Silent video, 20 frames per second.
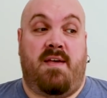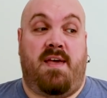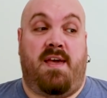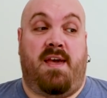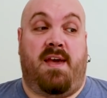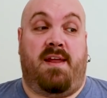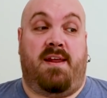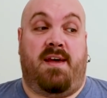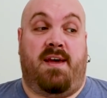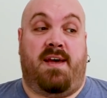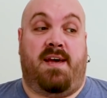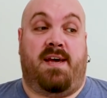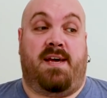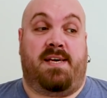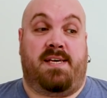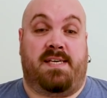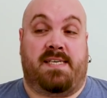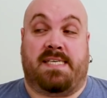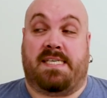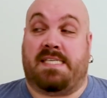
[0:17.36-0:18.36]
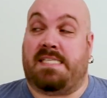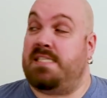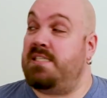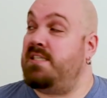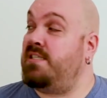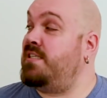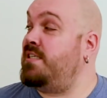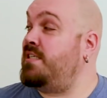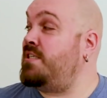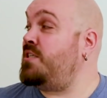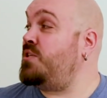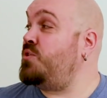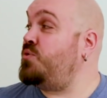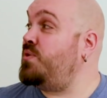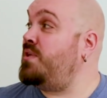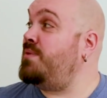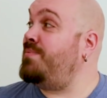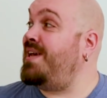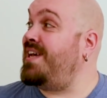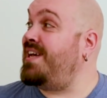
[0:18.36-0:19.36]
And uh, it doesn't
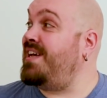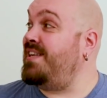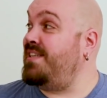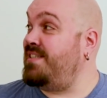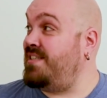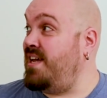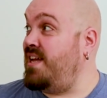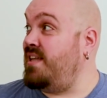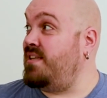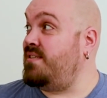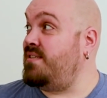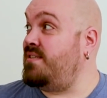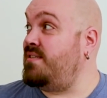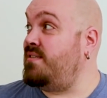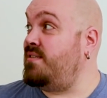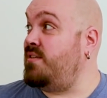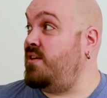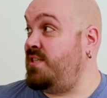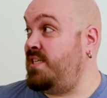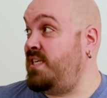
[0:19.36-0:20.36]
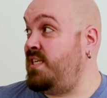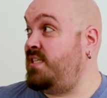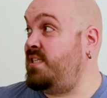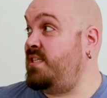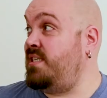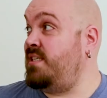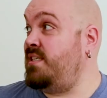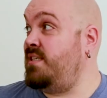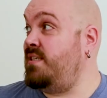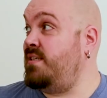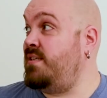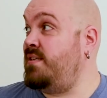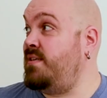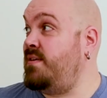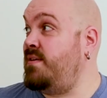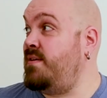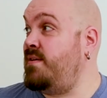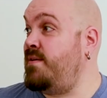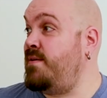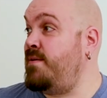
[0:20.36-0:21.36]
really make any sense, does it?
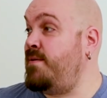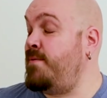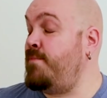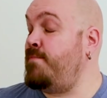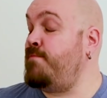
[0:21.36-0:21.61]
Nope.